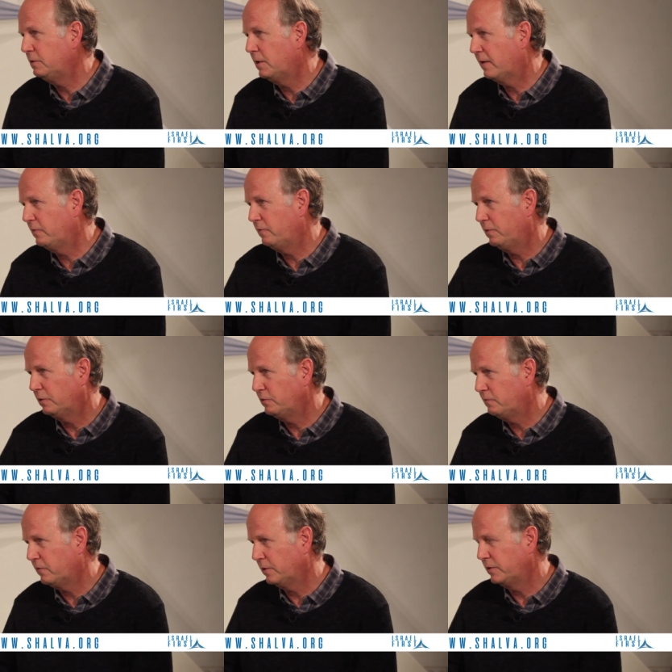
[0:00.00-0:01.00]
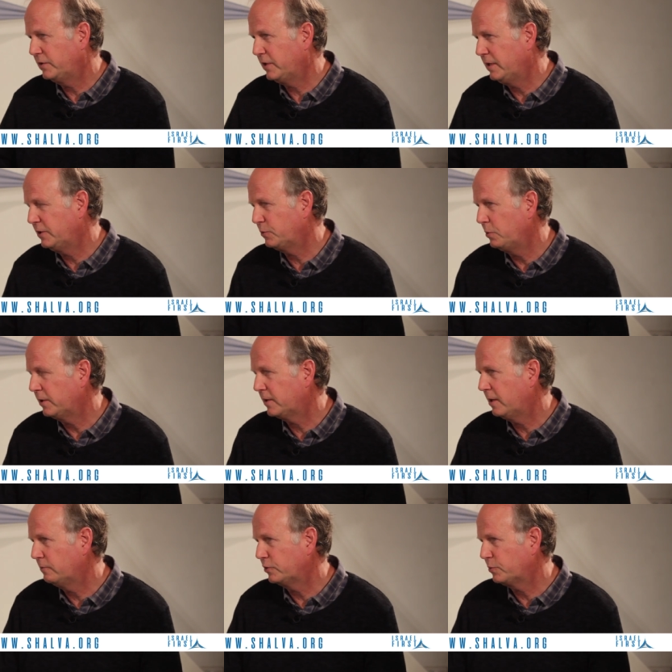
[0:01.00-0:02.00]
you have a volun volunteers work
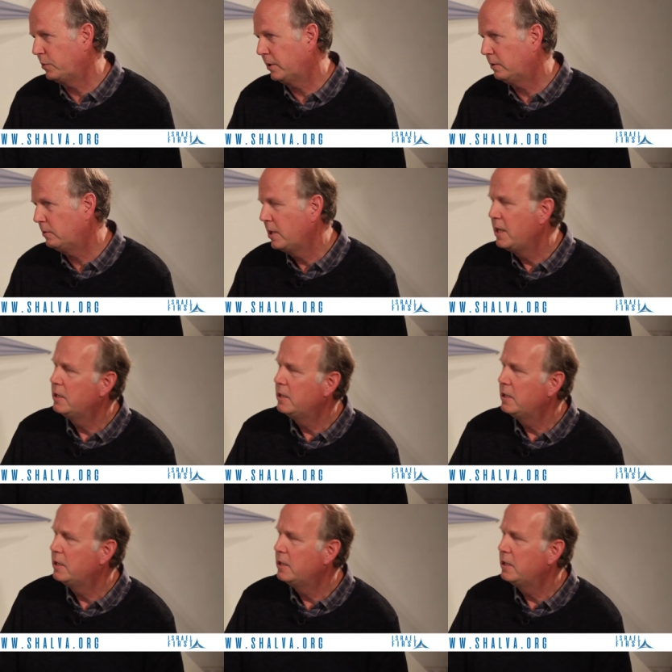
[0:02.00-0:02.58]
there as well.